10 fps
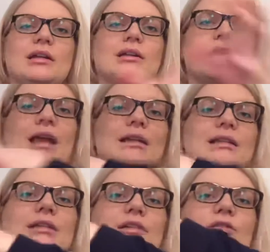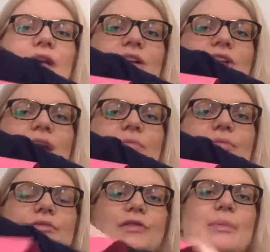get into the correct shape
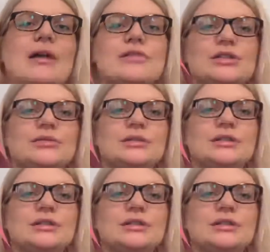for the parachute.